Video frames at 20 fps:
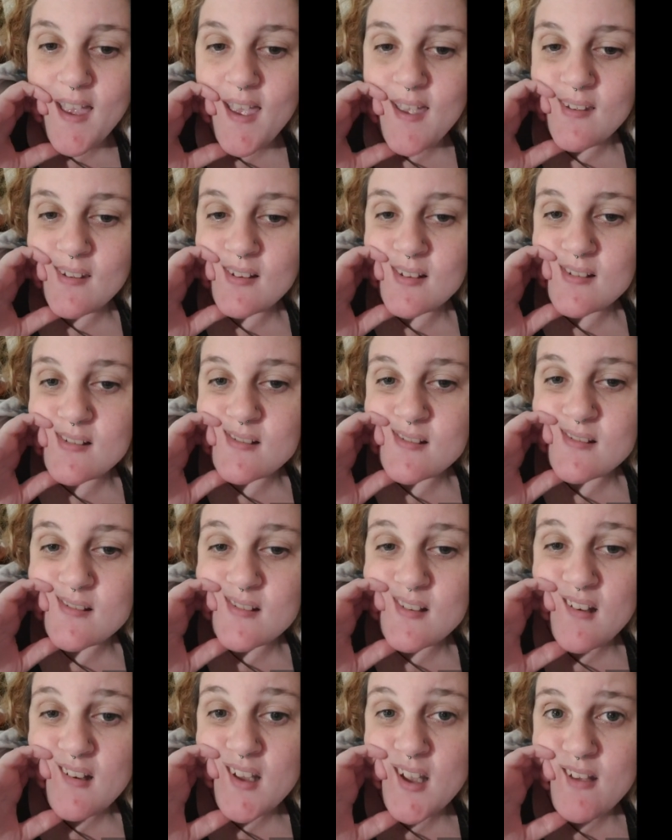
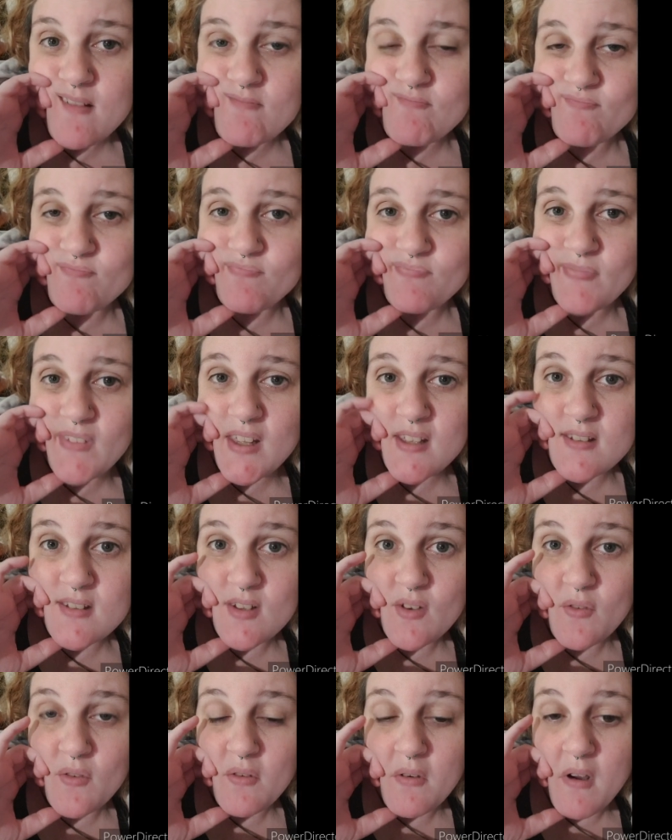and yeah
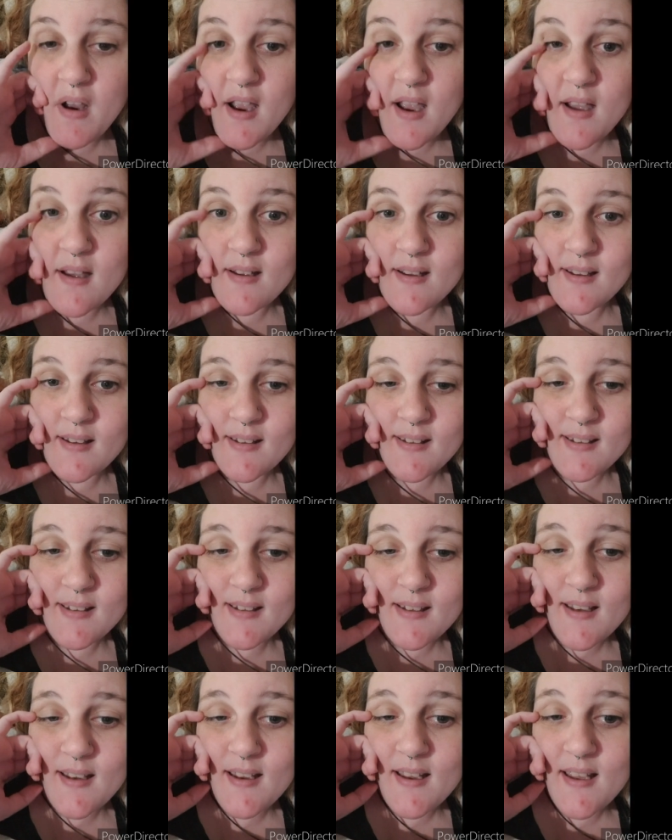so
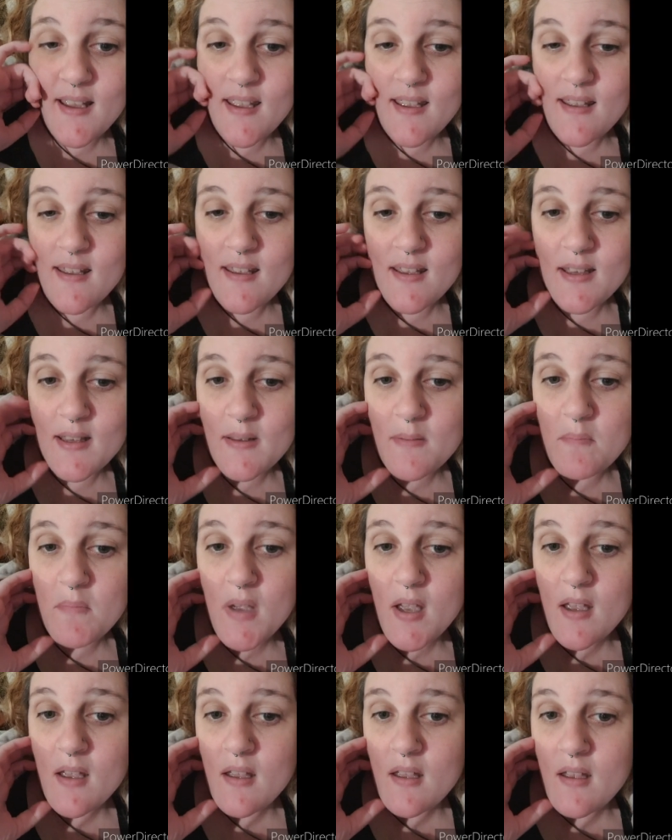i
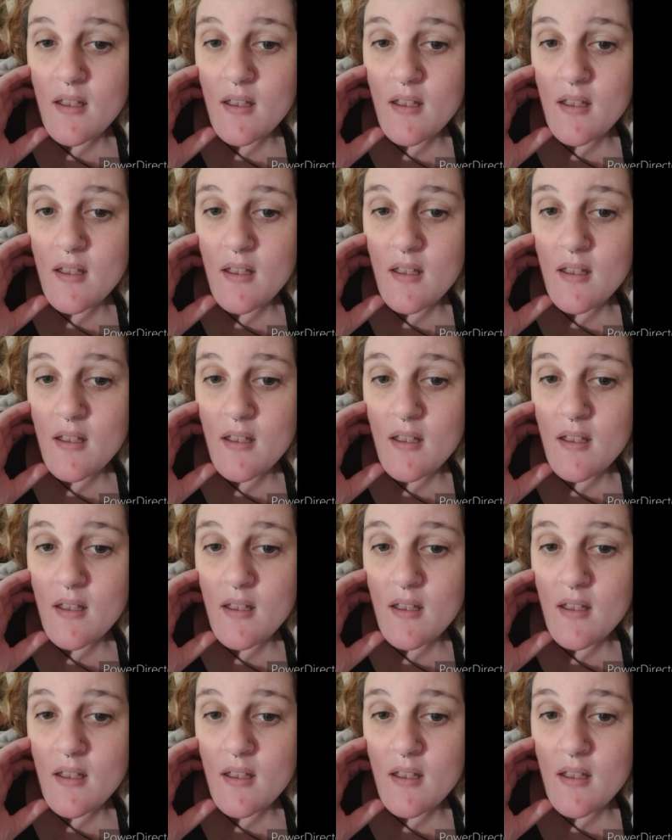am